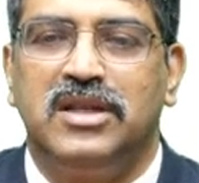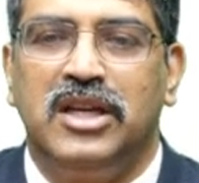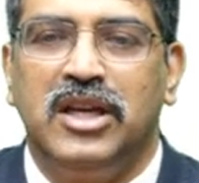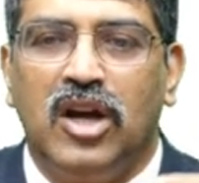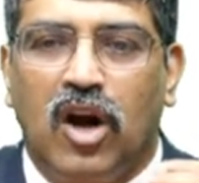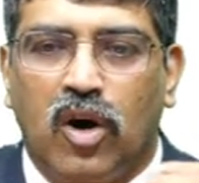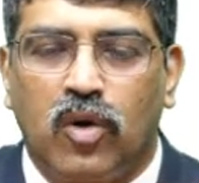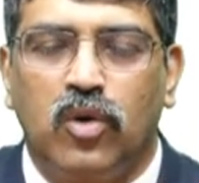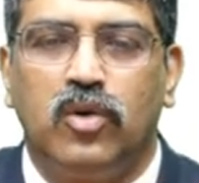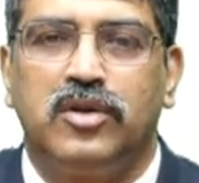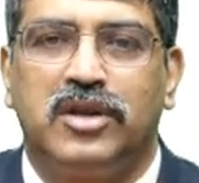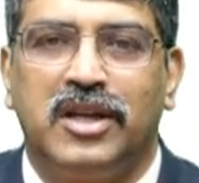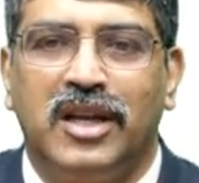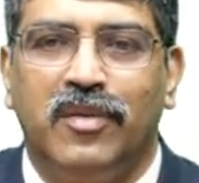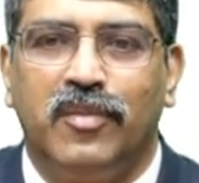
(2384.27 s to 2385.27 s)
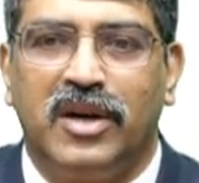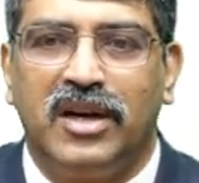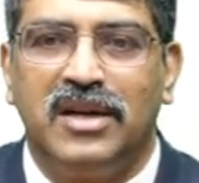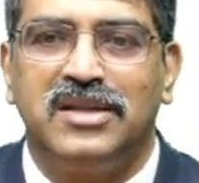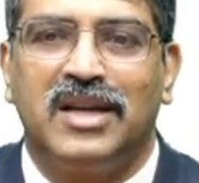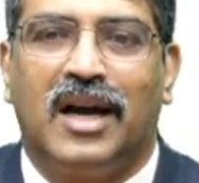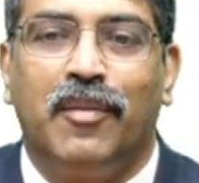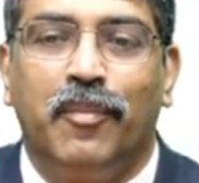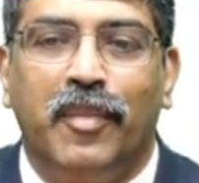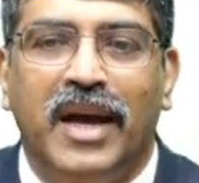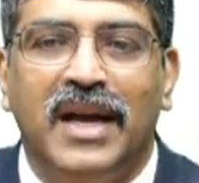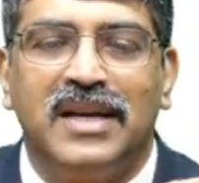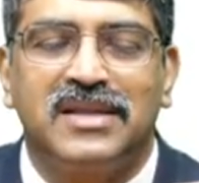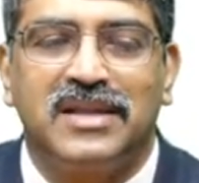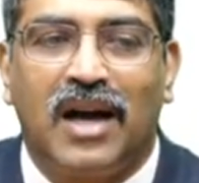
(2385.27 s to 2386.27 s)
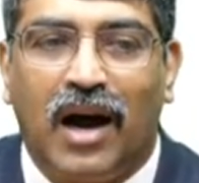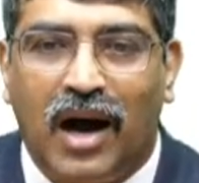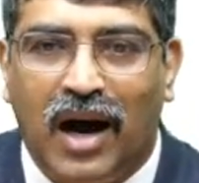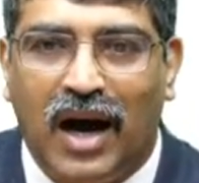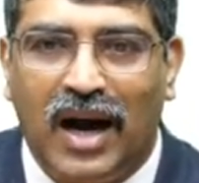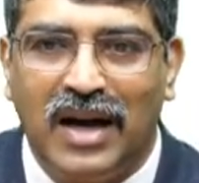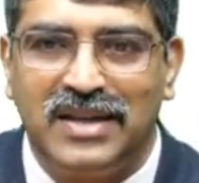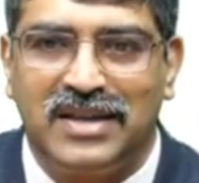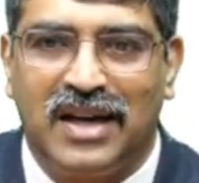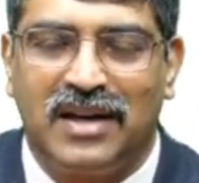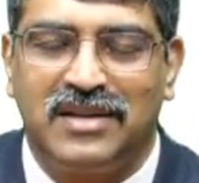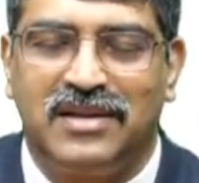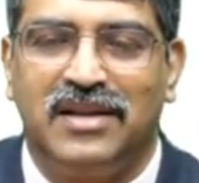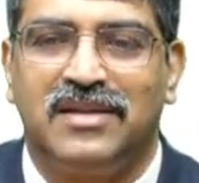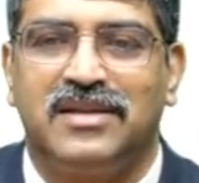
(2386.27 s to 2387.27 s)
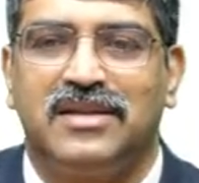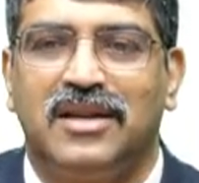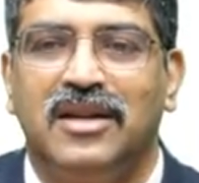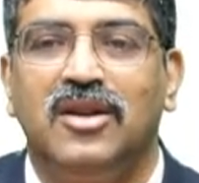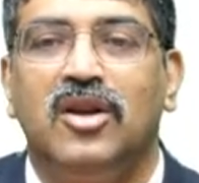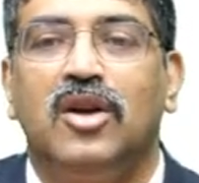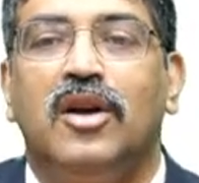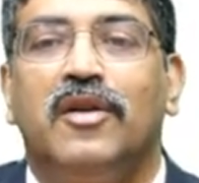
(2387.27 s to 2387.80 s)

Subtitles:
he occlude 3 minutes and makes the heart adjusted.